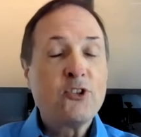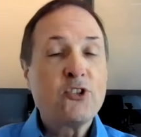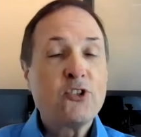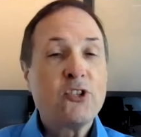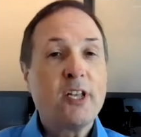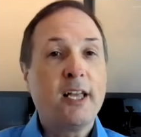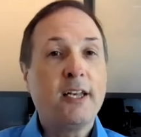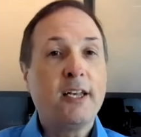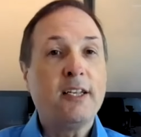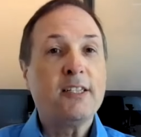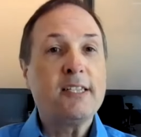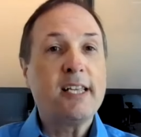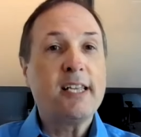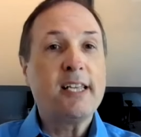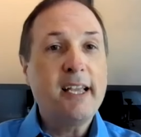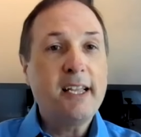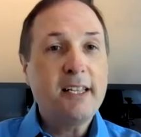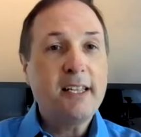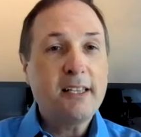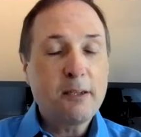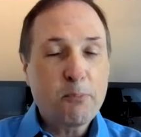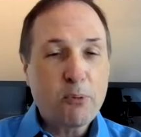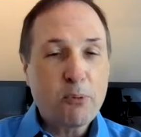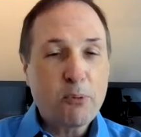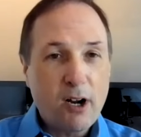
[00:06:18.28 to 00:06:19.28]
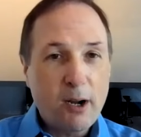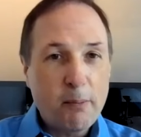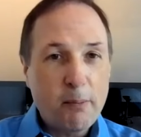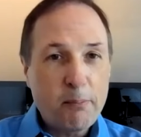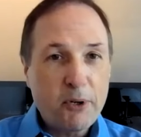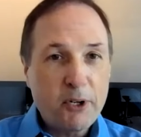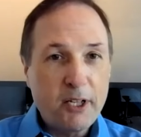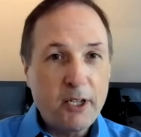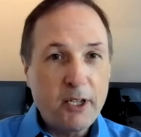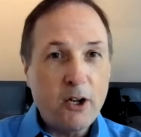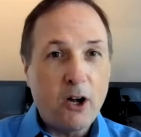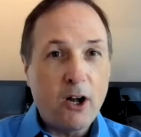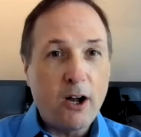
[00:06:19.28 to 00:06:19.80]
said, take the
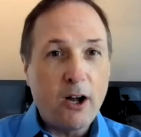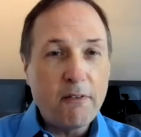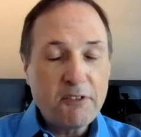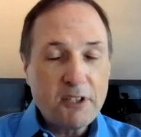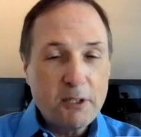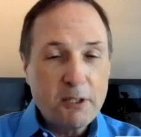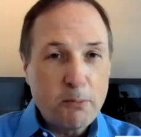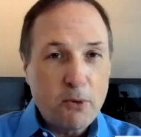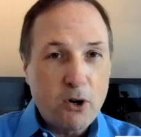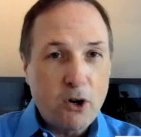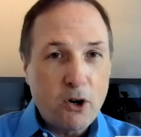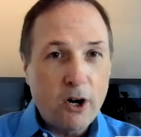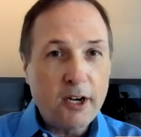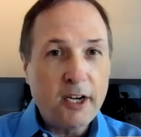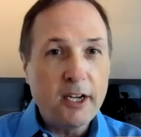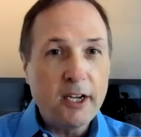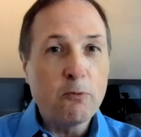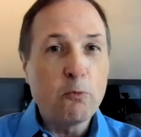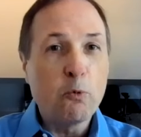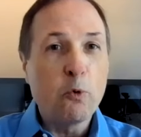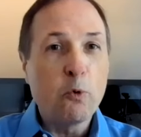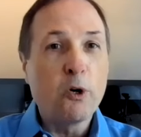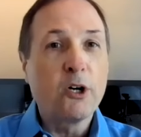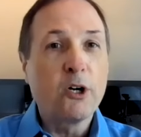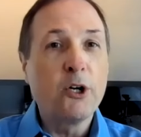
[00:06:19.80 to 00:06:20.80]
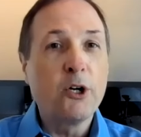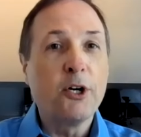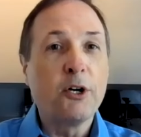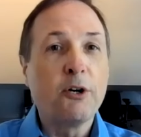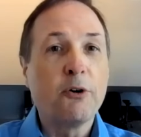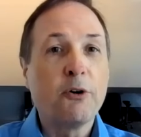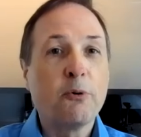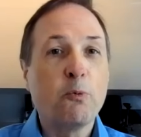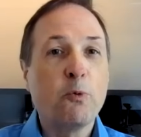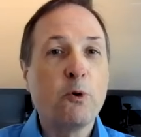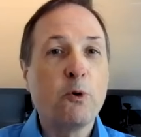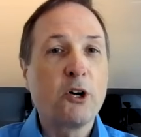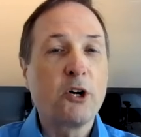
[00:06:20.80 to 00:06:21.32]
property off the market. We're
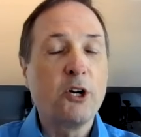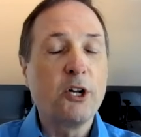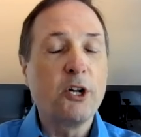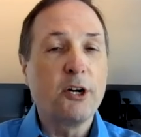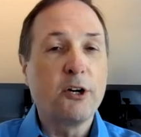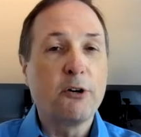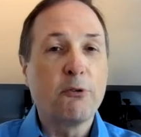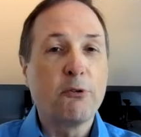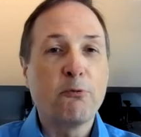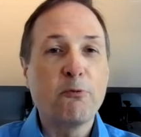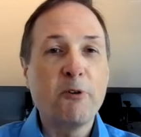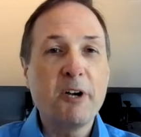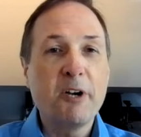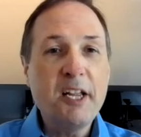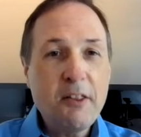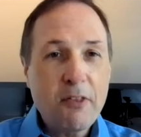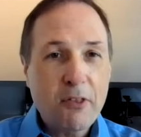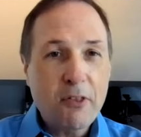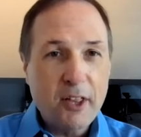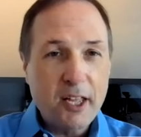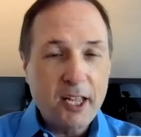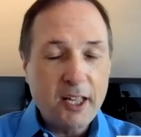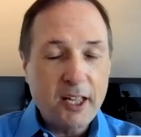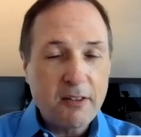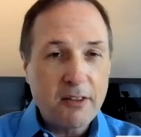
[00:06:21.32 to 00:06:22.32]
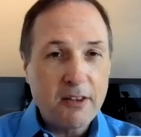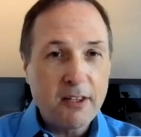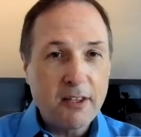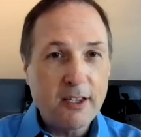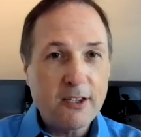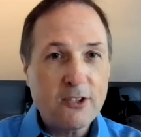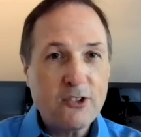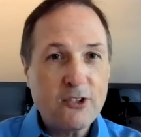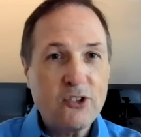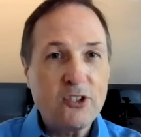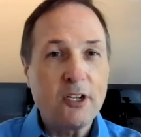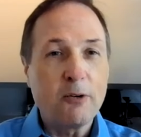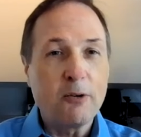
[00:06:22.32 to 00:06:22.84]
gonna rethink
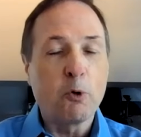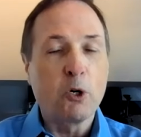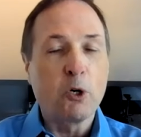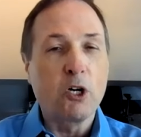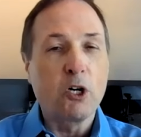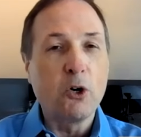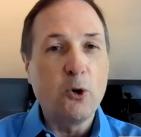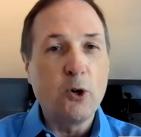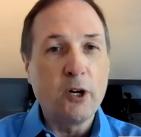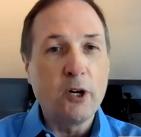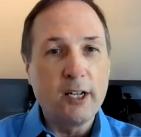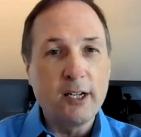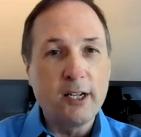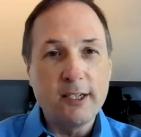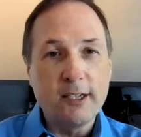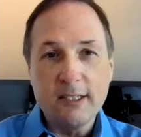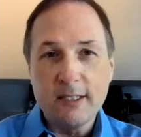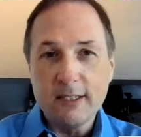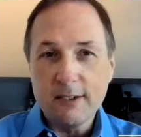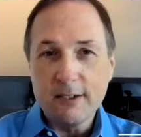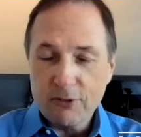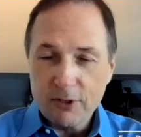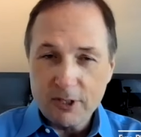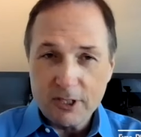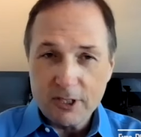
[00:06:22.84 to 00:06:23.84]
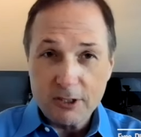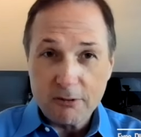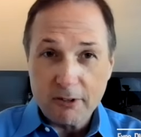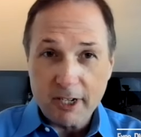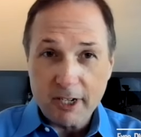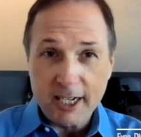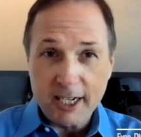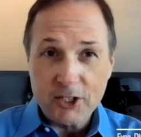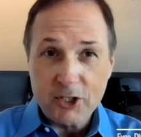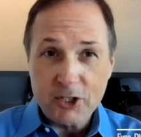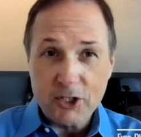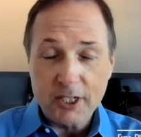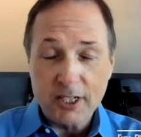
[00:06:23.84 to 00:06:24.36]
this. We're going in a different
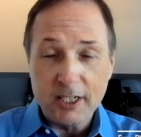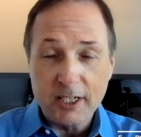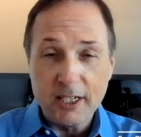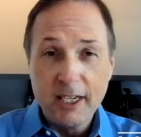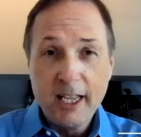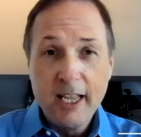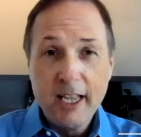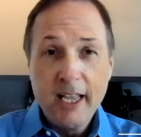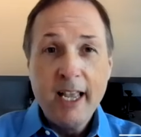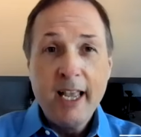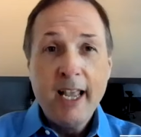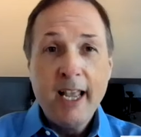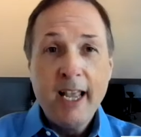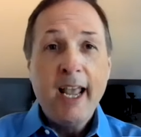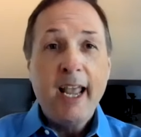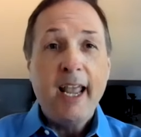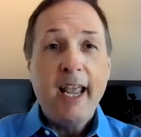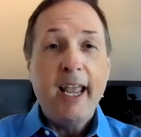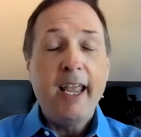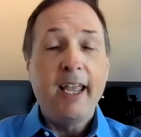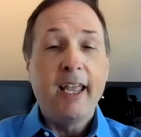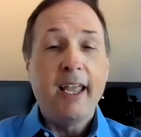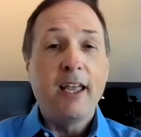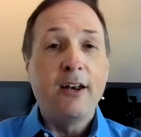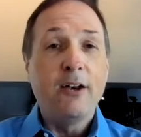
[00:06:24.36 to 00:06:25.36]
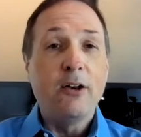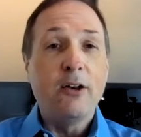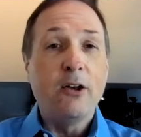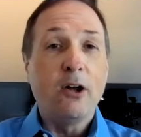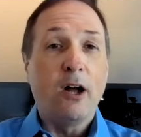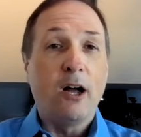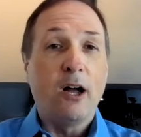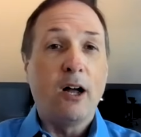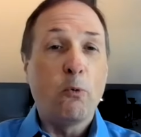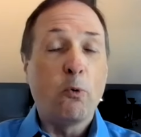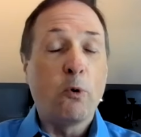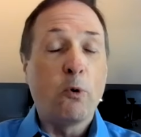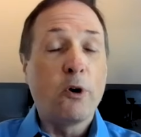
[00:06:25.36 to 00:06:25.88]
direction. And
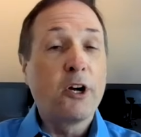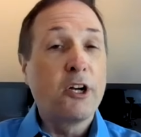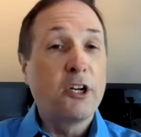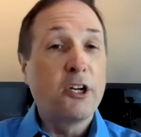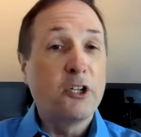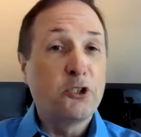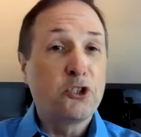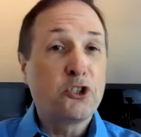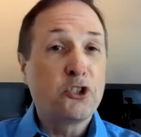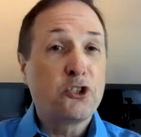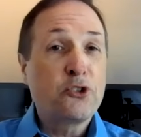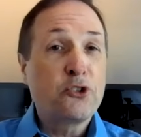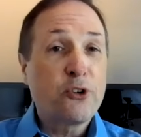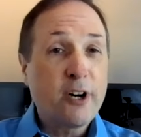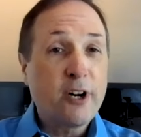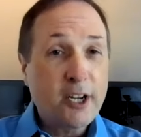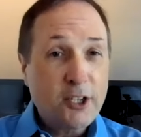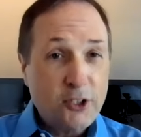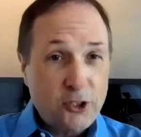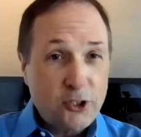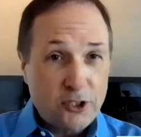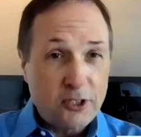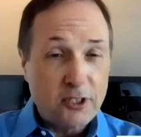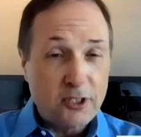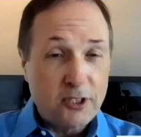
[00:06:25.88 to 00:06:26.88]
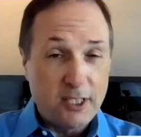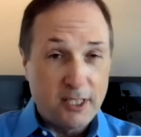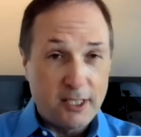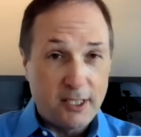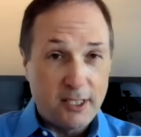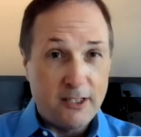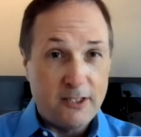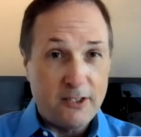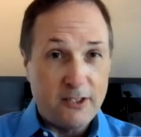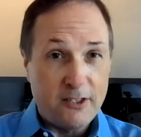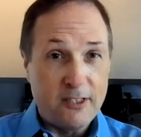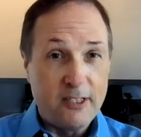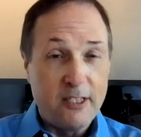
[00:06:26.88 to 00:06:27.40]
we're gonna structure
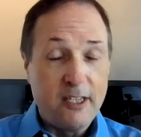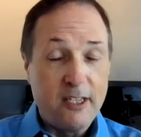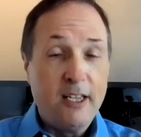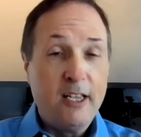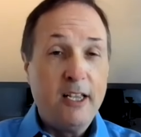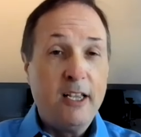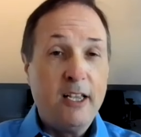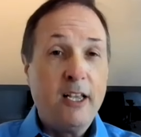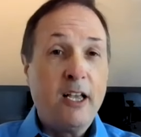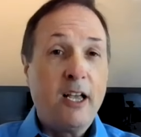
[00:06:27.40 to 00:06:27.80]
this